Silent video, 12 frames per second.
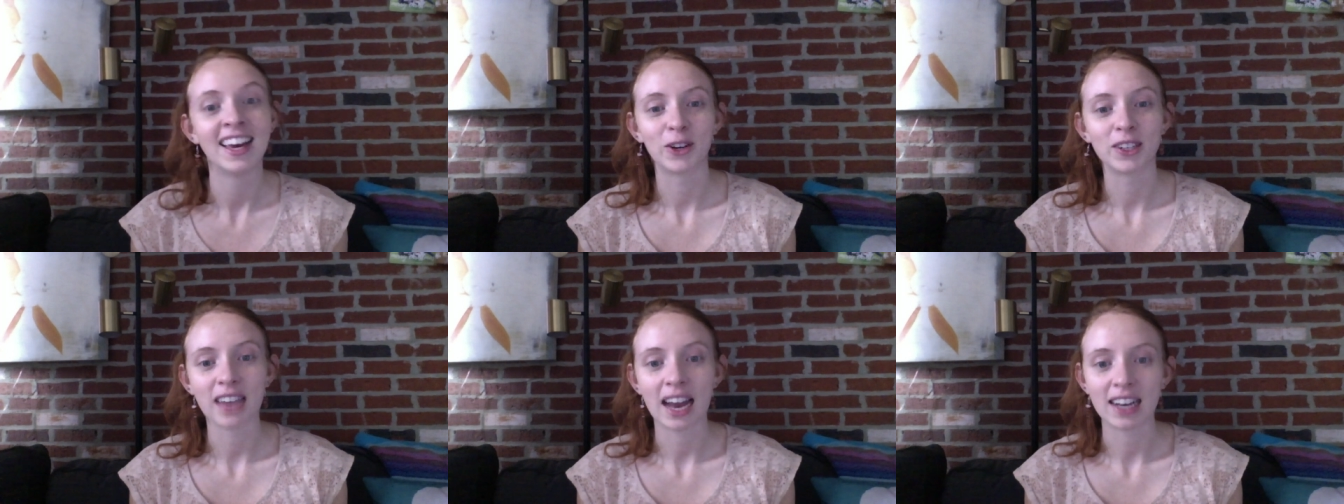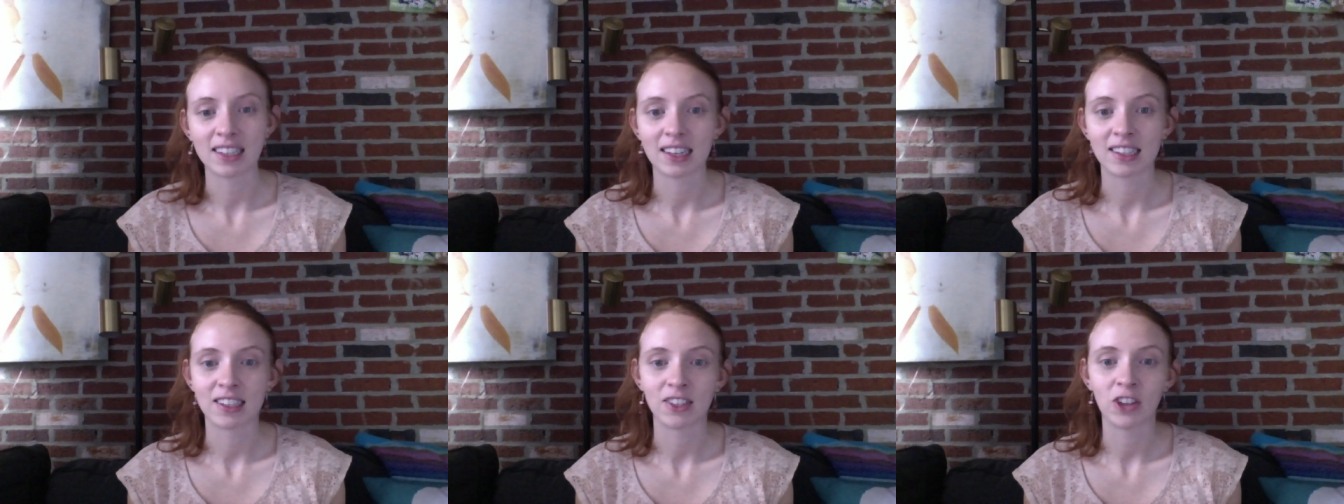quartz acts
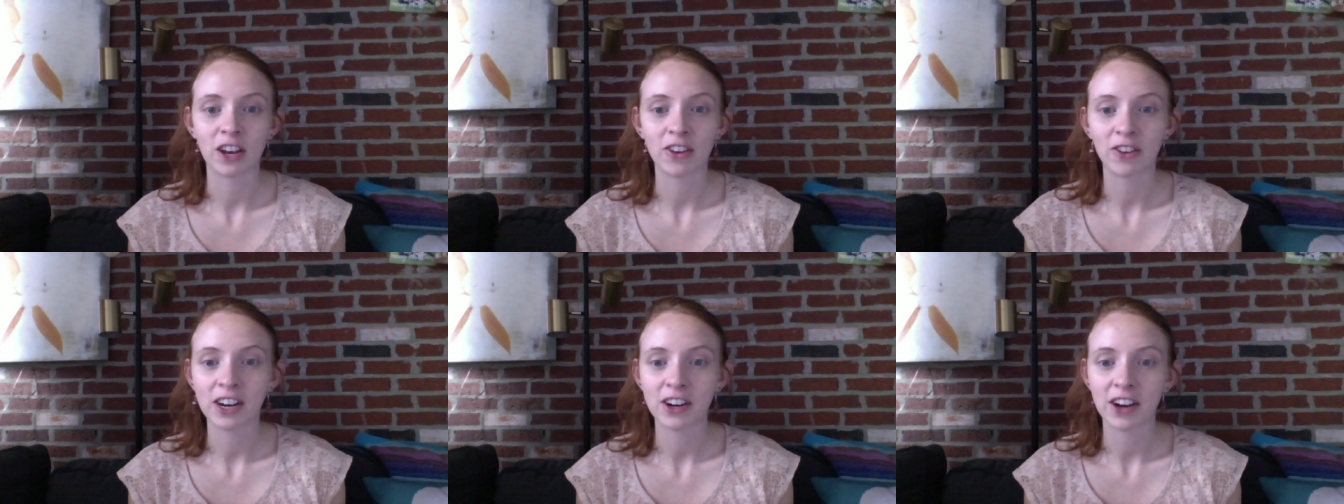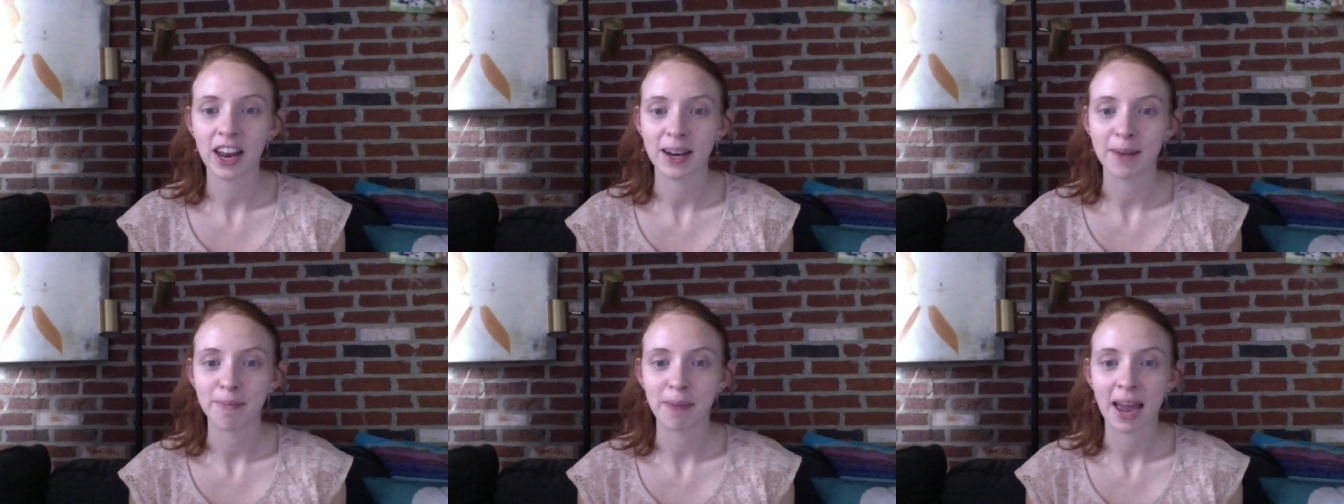as a generator
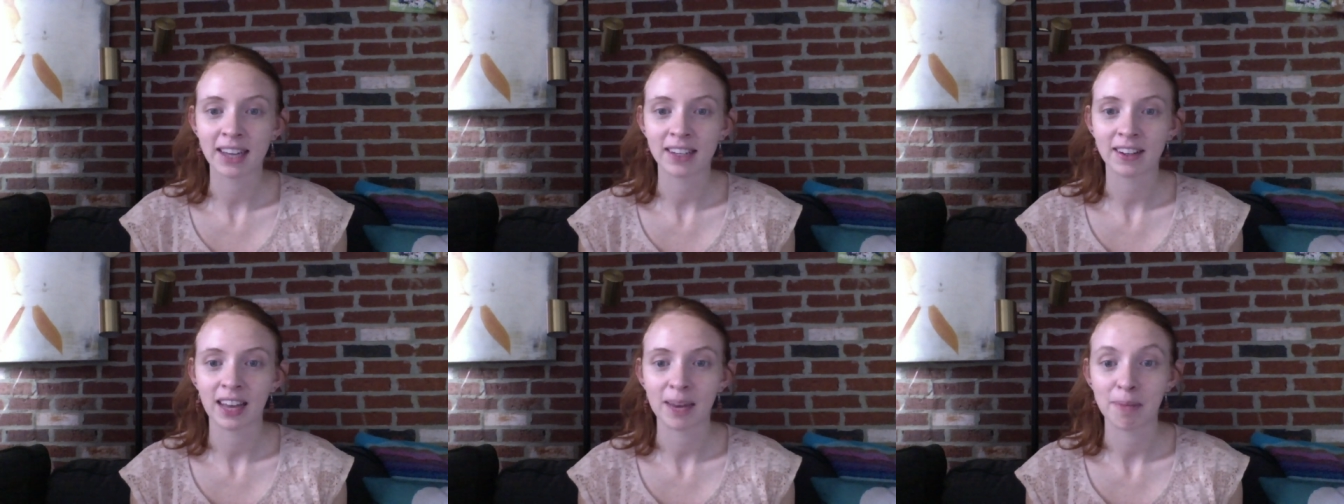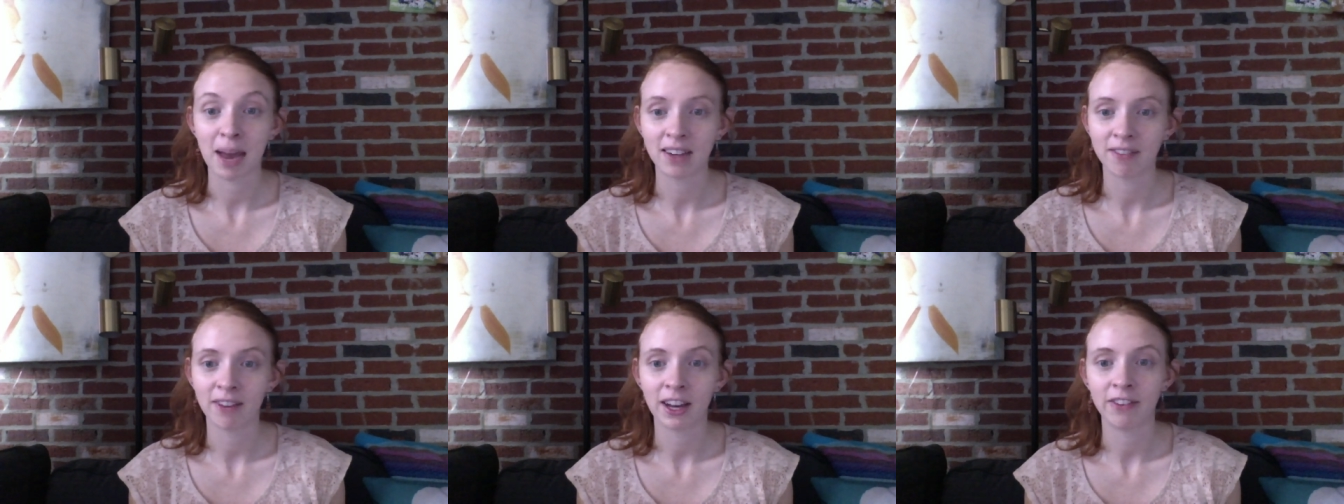and a
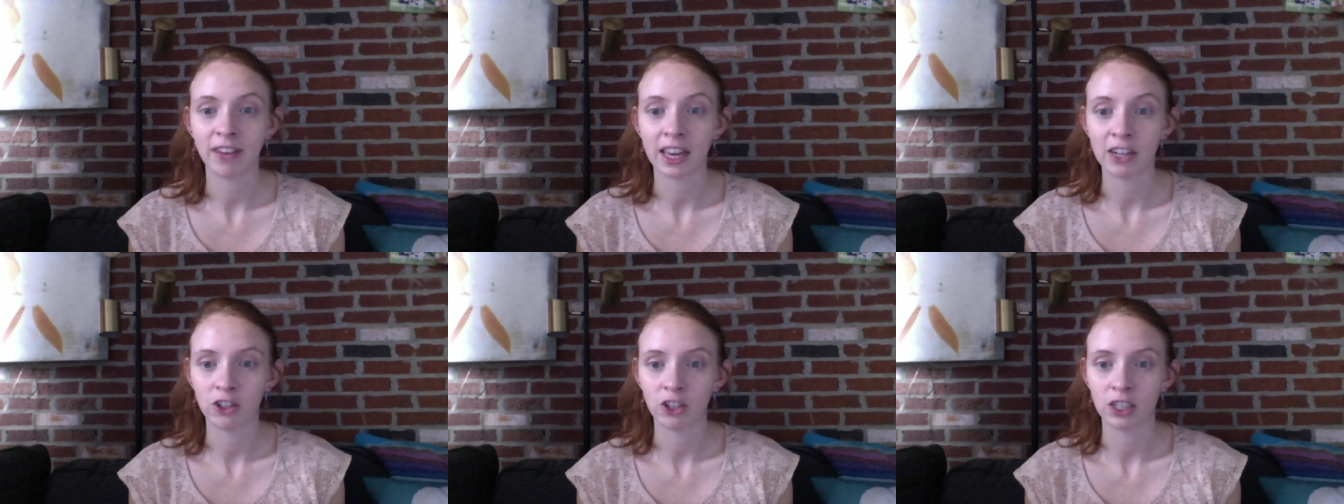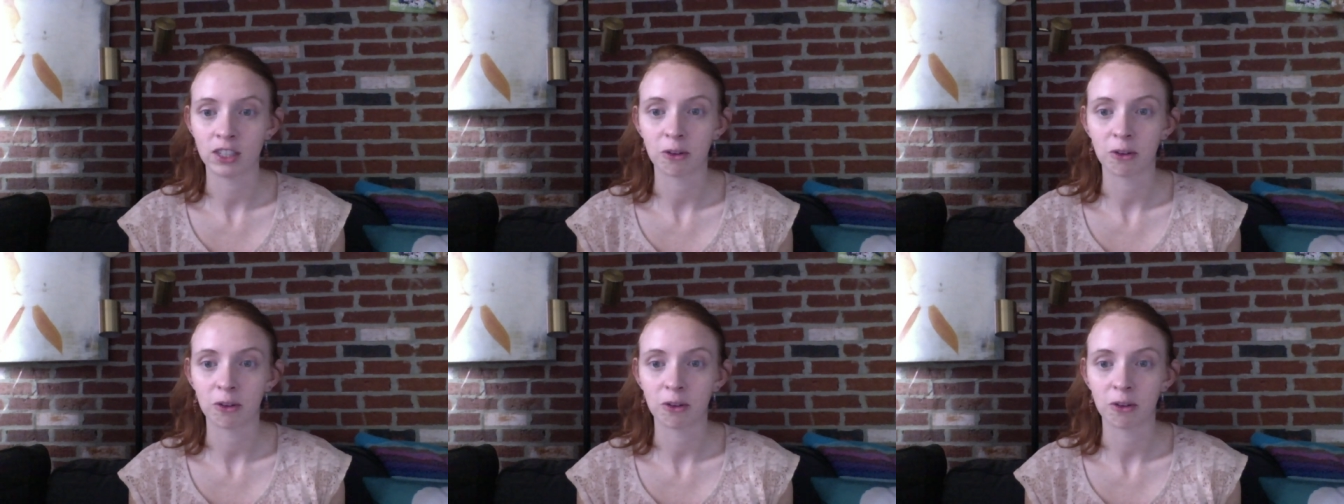magnifier of energy.